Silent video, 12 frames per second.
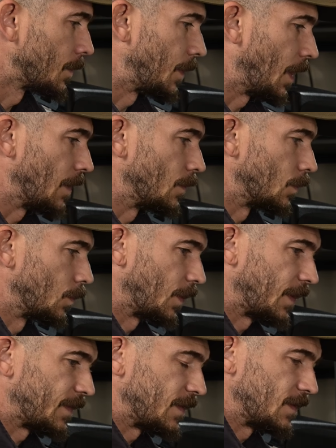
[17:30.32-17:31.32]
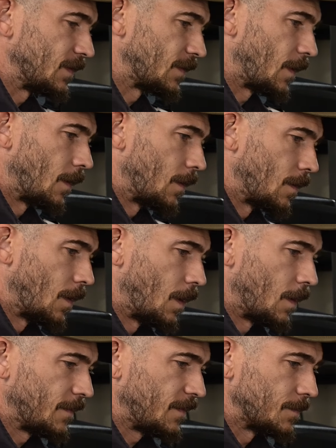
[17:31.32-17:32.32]
But we'll get
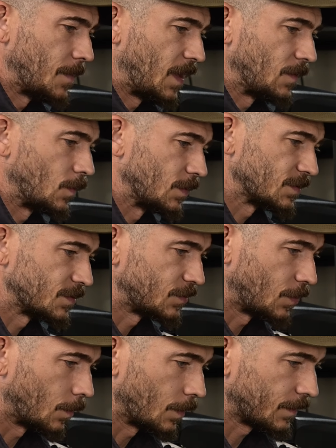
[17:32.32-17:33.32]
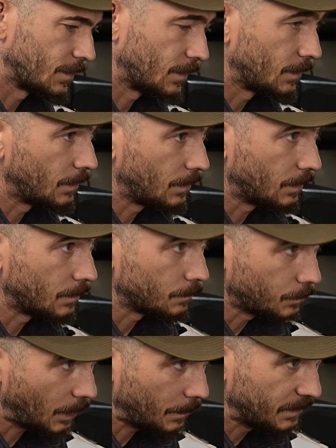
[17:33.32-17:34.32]
all these main ones torqued
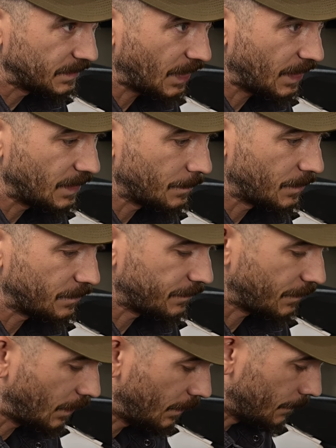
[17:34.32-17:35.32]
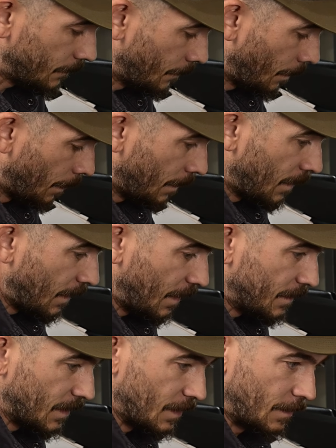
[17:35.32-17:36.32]
and probably tighten up the front,
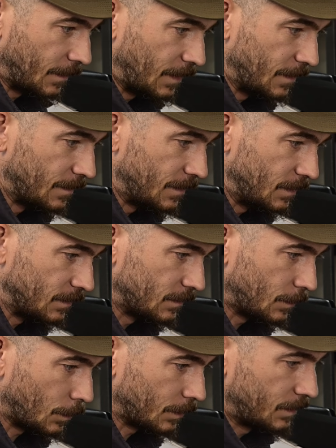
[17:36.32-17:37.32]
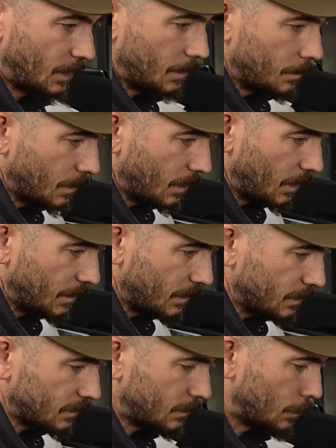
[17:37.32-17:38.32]
and then I'll get these torqued up and
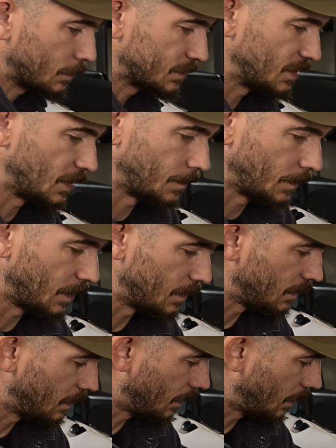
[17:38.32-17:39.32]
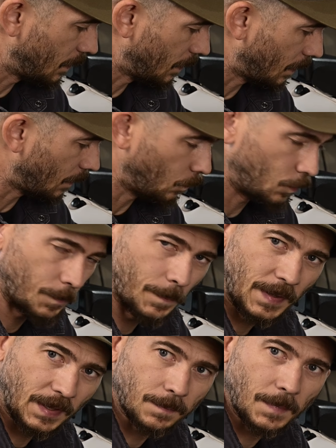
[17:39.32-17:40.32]
this torqued up, and then we'll
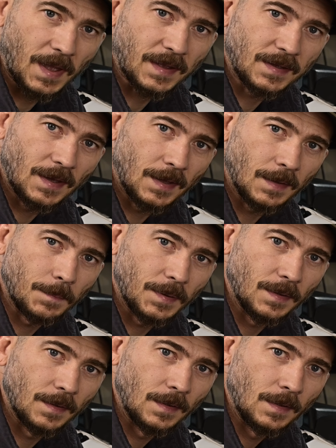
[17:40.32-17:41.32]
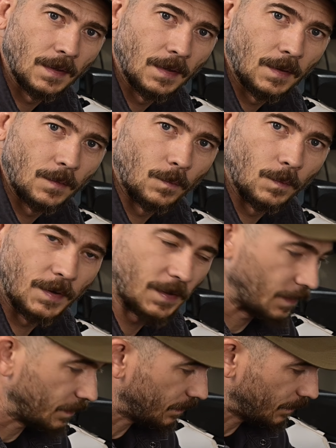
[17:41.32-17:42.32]
pick back up
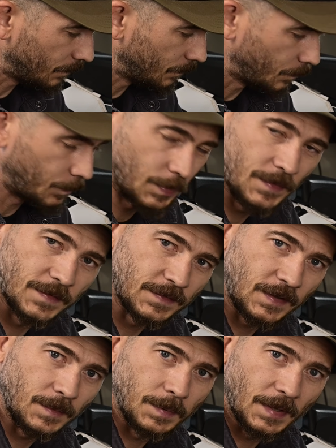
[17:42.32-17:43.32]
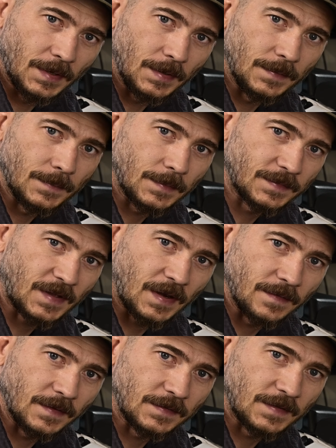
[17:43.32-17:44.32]
with putting the skid plate on. That's
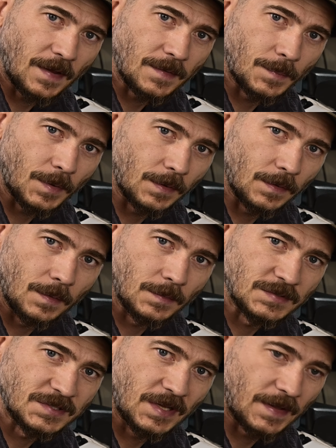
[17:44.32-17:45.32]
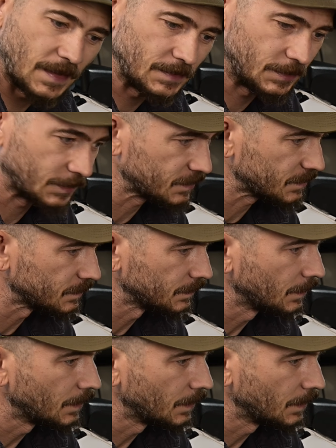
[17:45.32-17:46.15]
kind of the exciting part. I want to see how that looks.